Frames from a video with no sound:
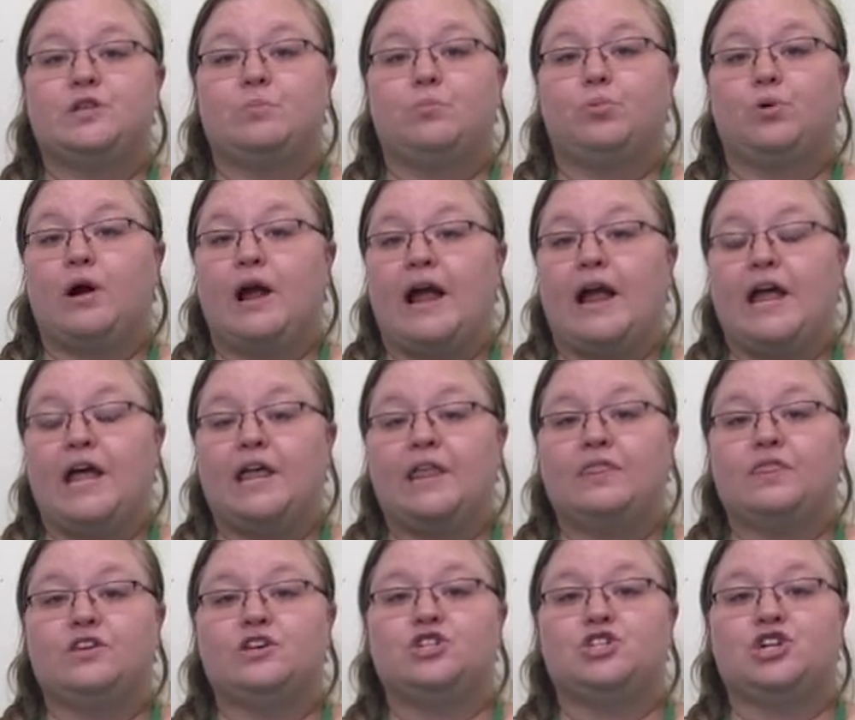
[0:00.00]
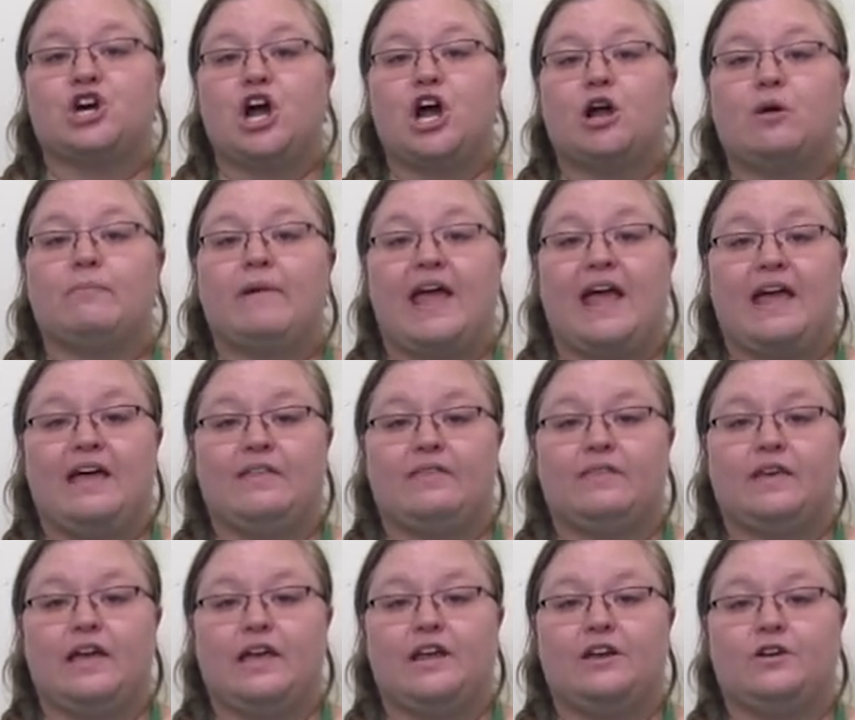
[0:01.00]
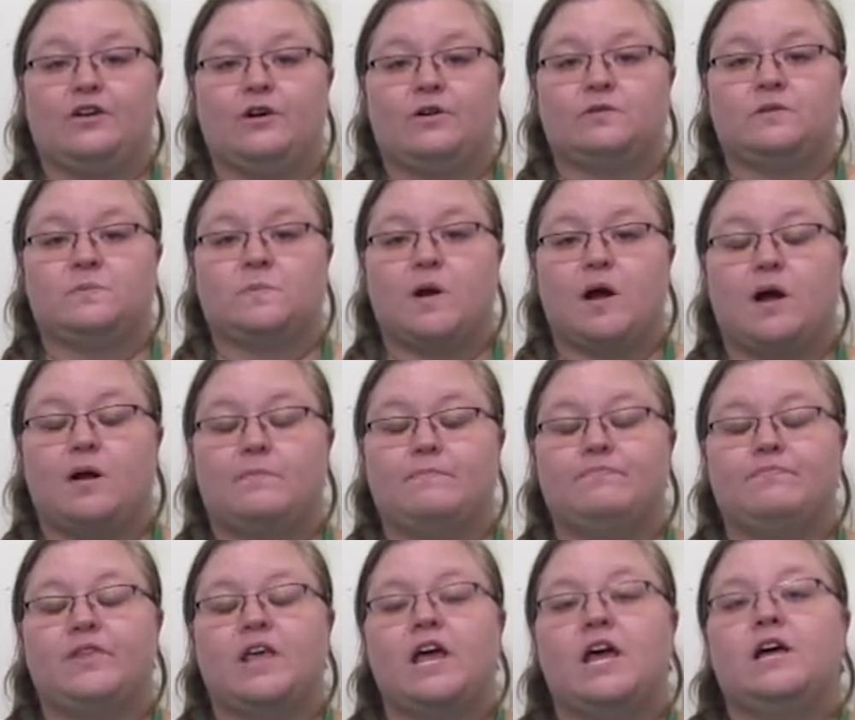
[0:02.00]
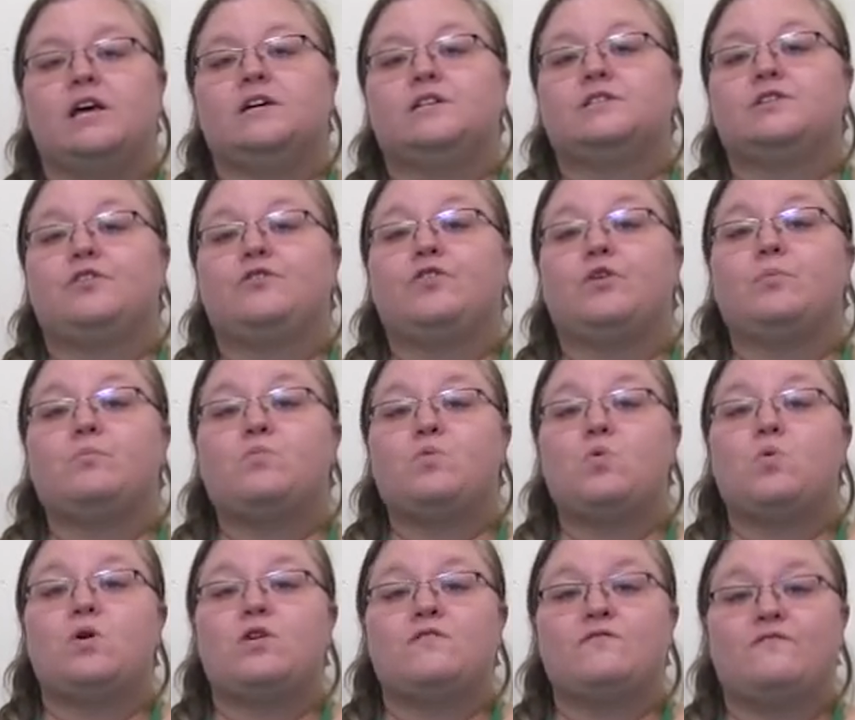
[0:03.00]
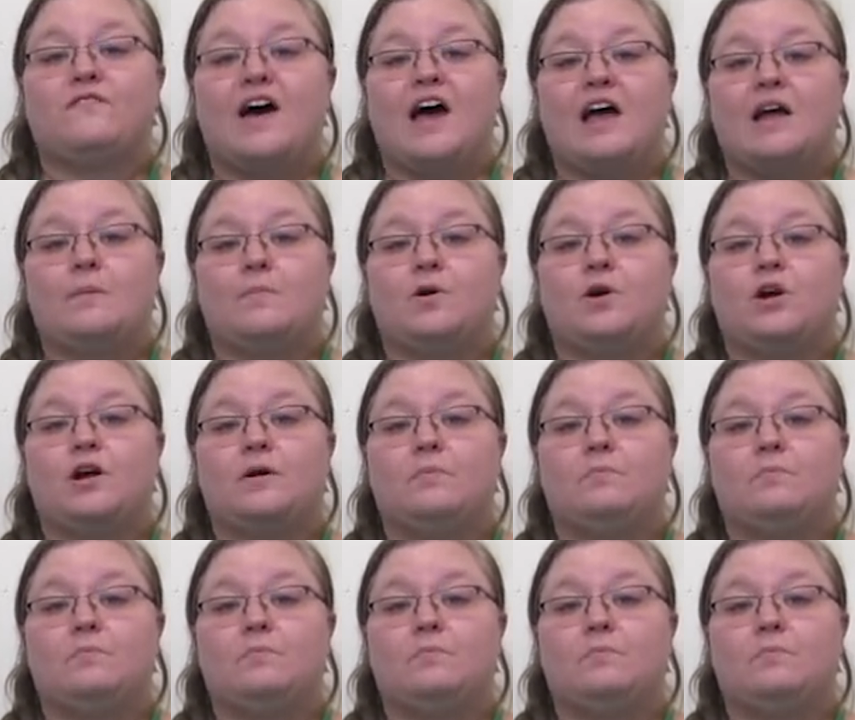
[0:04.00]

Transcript: the bran, the germ, and the endosperm. So for more fiber